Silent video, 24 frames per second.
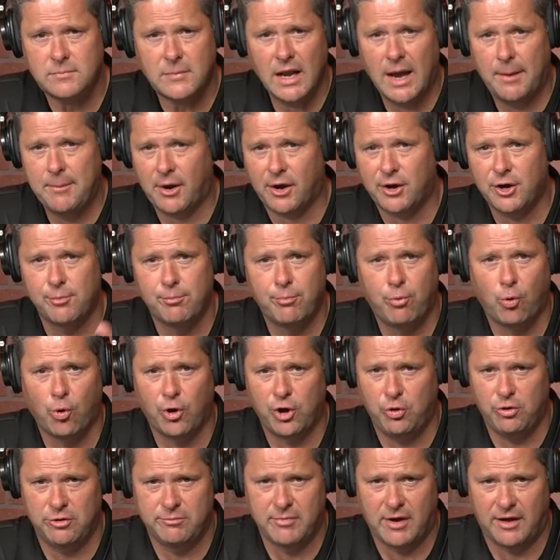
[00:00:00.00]
I'm not going to bore
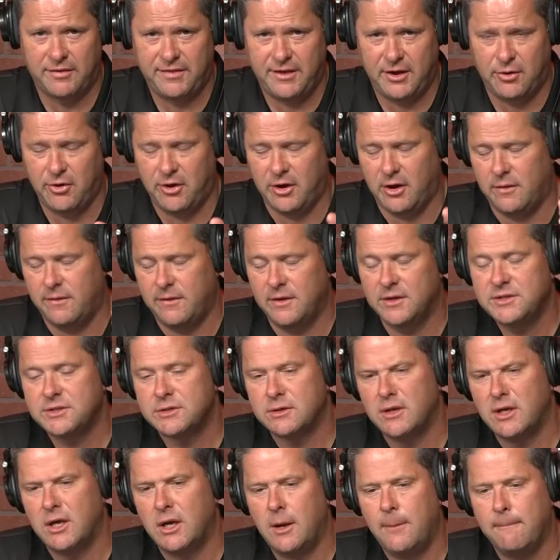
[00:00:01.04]
you with my theory on this,
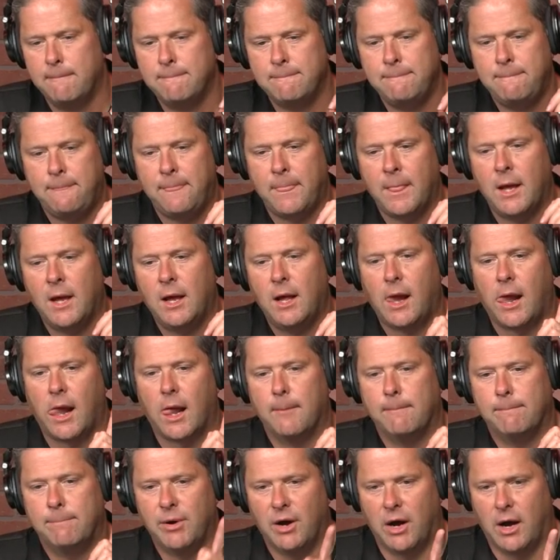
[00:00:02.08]

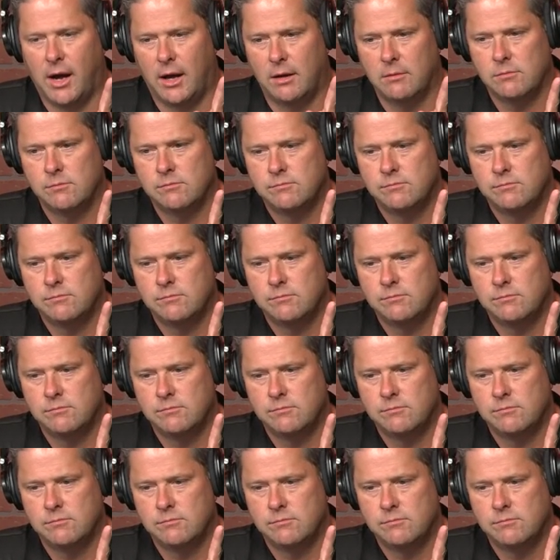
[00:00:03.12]
but